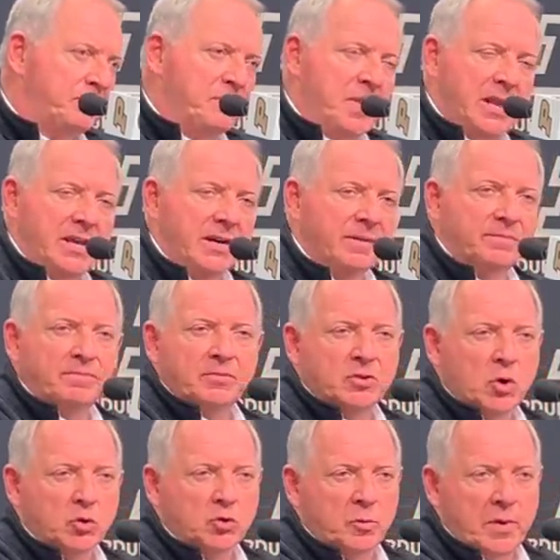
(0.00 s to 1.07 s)
media,
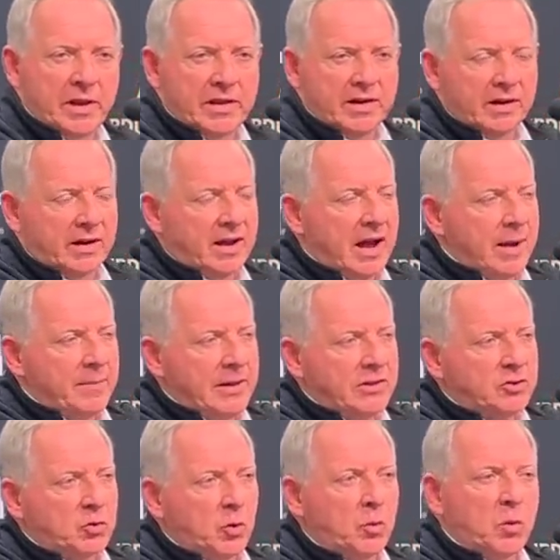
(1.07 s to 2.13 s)
social media
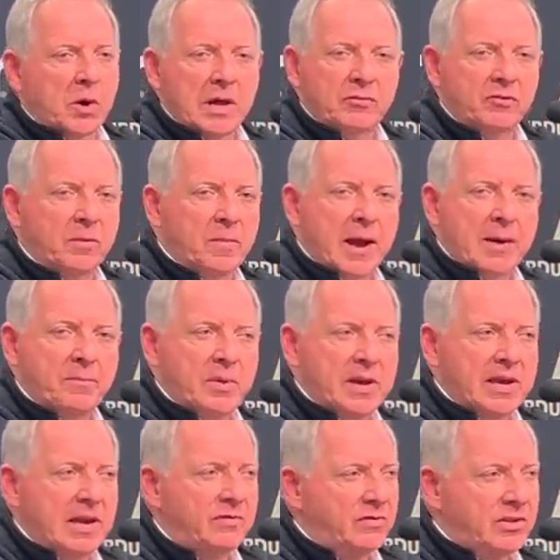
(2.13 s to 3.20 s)
comments or whatever it might
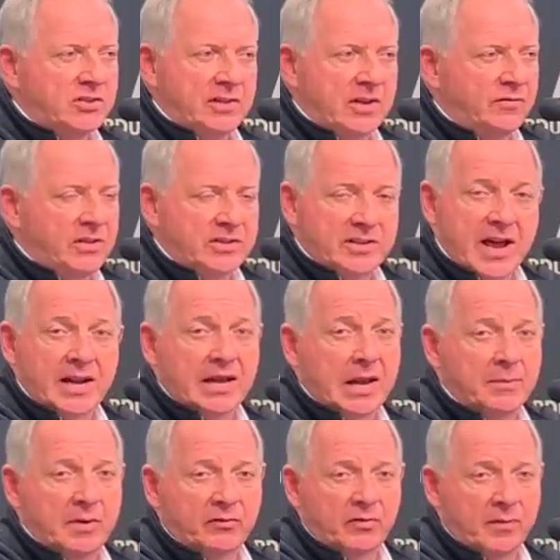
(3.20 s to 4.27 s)
be. If it's not
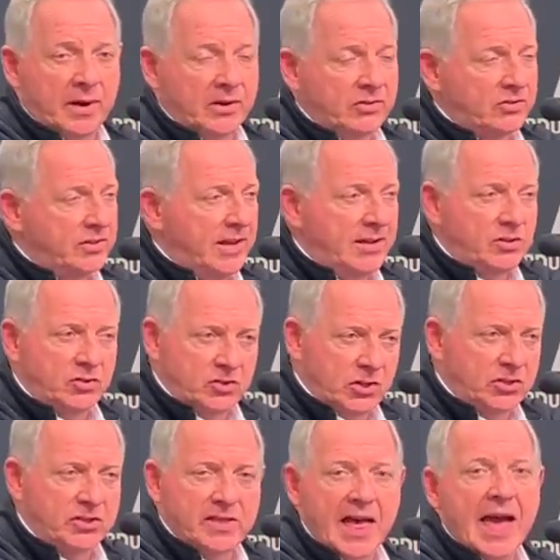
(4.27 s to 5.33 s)
coming from us, it's
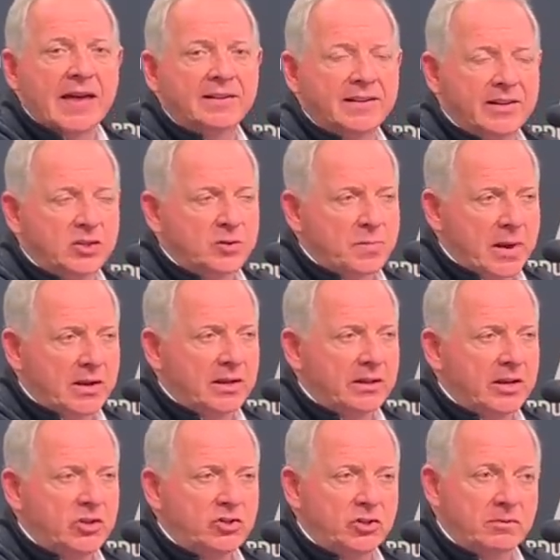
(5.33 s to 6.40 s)
just that, it's
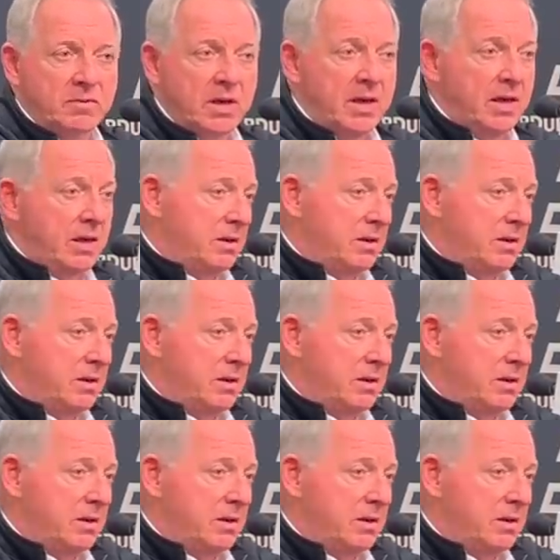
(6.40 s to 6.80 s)
speculation.